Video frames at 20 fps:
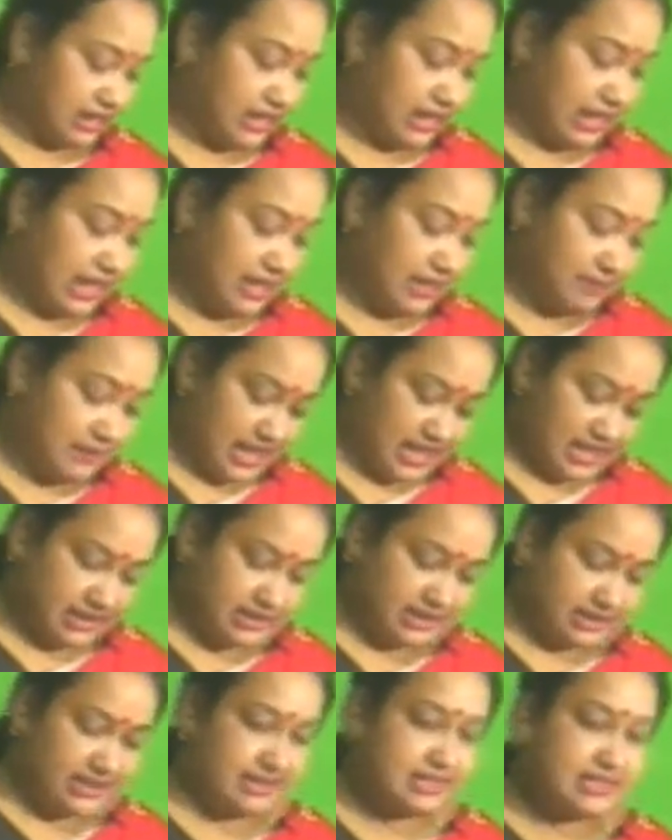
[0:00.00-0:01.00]

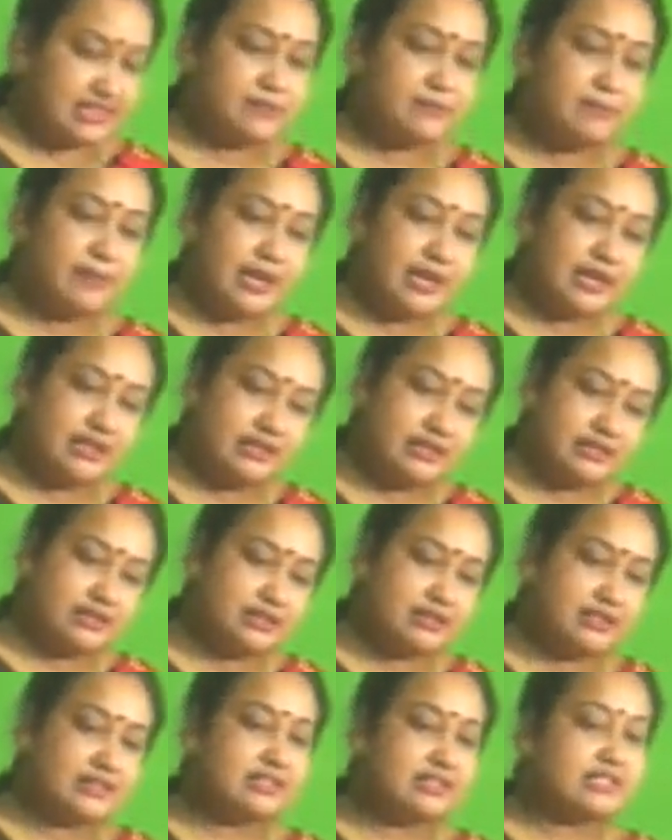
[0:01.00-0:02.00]
images,
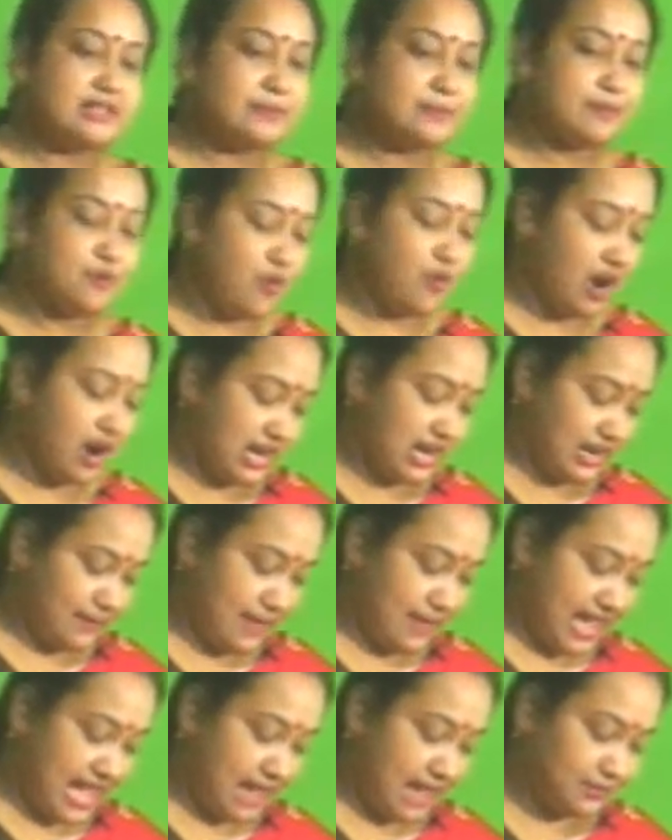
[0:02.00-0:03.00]
pictures, wall
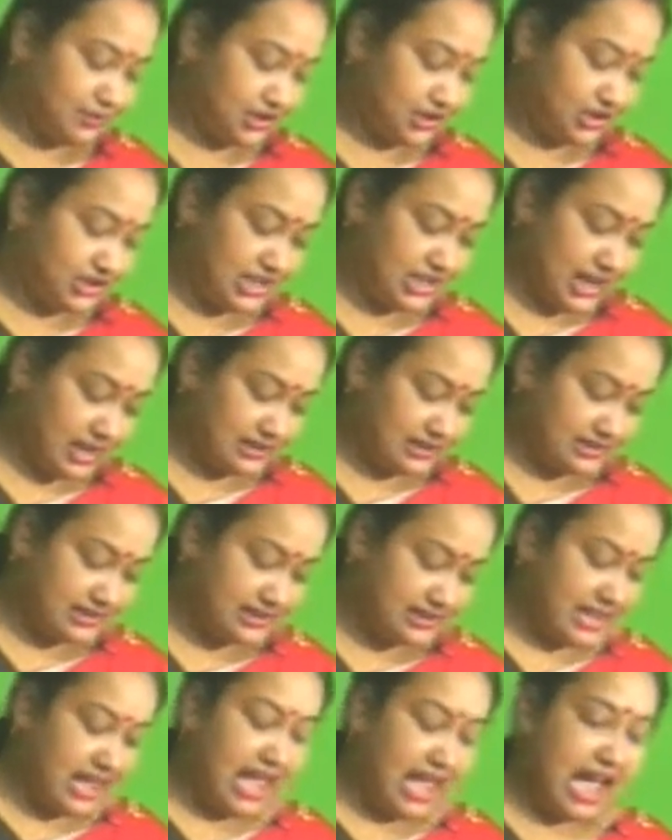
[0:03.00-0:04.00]
maps,
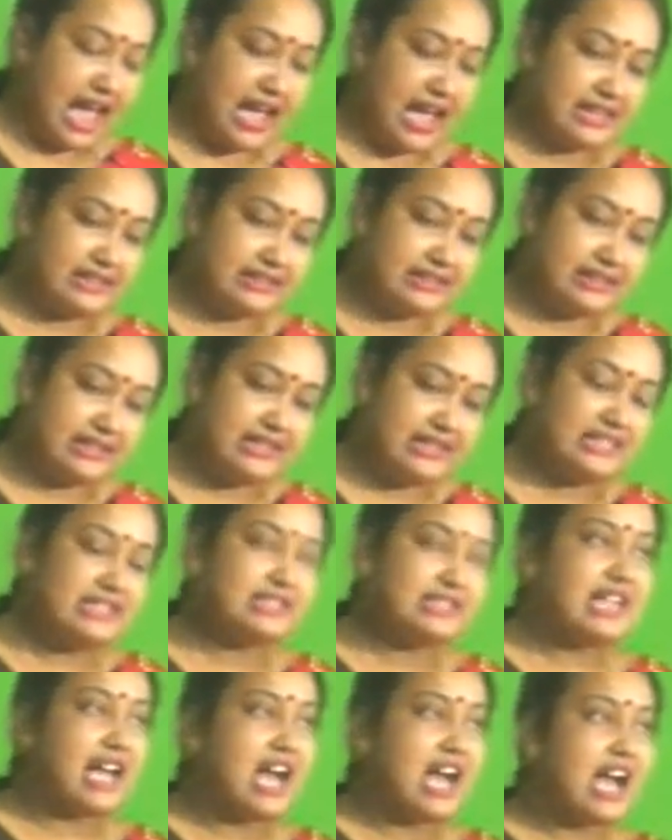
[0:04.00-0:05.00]
charts, and
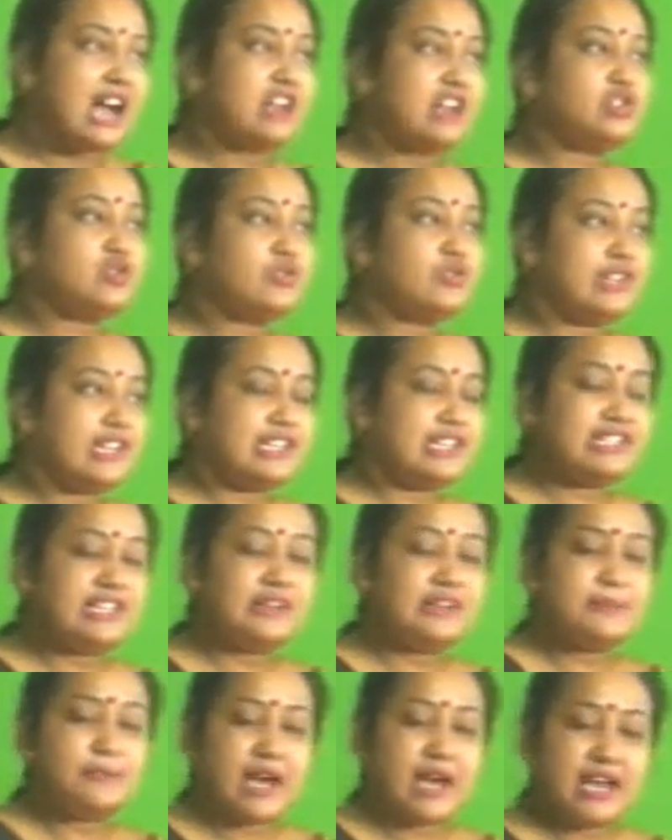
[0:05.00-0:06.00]
these are
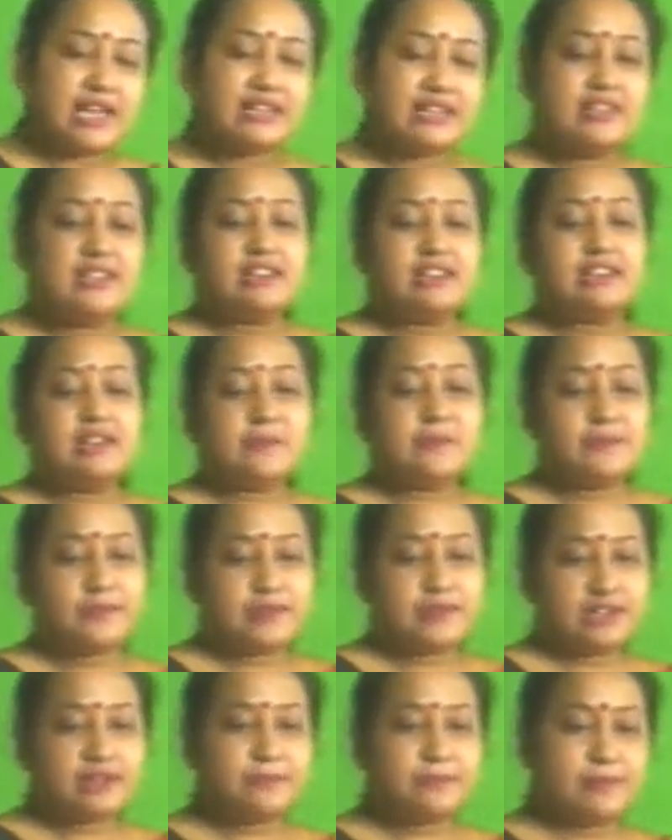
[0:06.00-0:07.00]
donated by
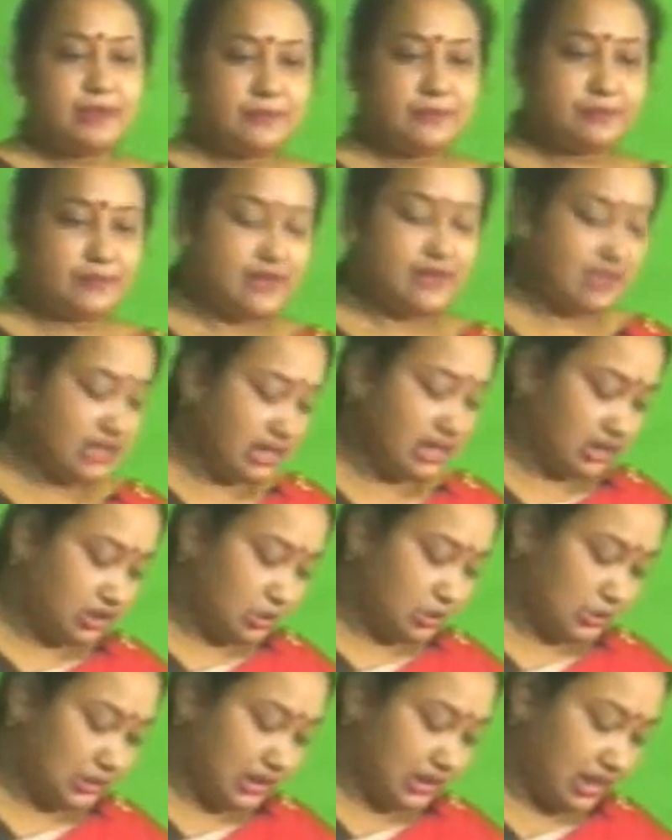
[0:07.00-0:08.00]
different people
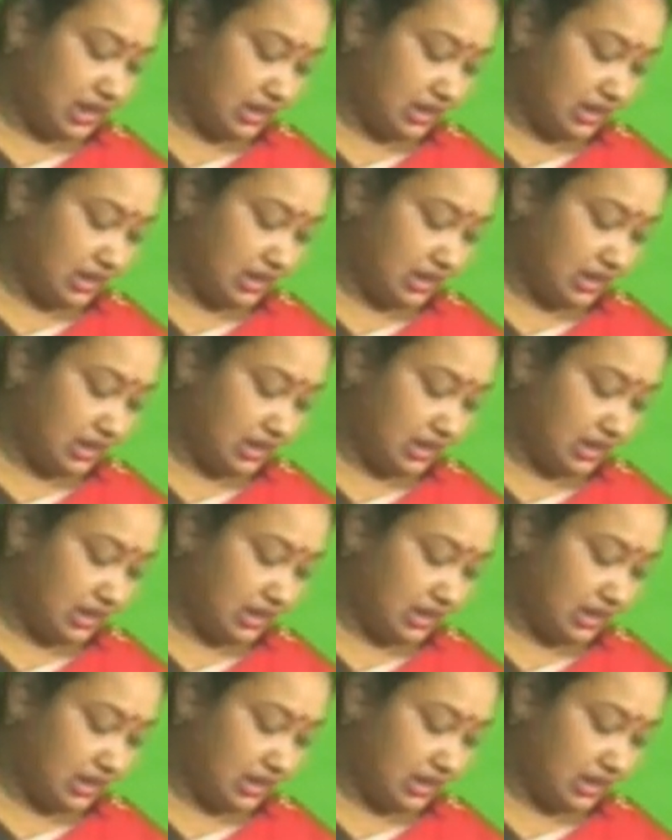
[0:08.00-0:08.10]
to the